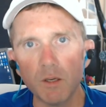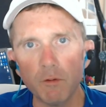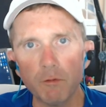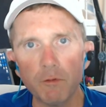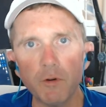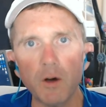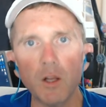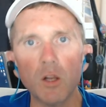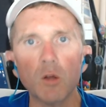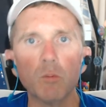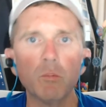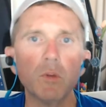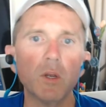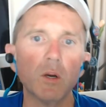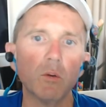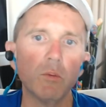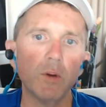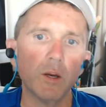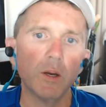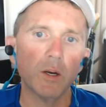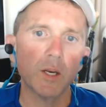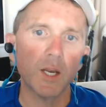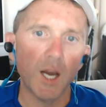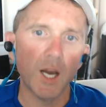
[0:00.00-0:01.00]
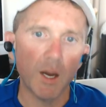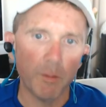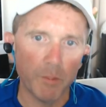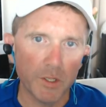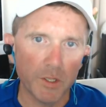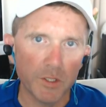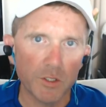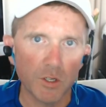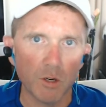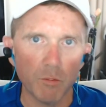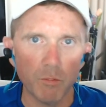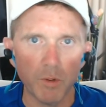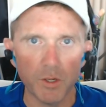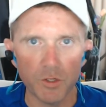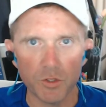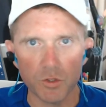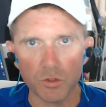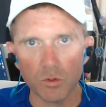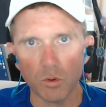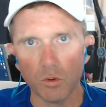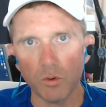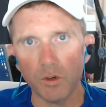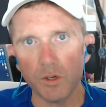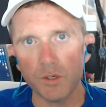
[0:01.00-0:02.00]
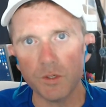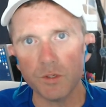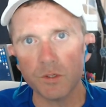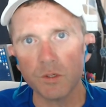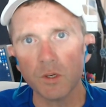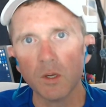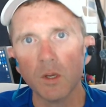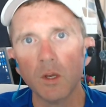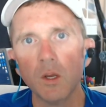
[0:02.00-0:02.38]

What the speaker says: follow me around, commenting on my stories,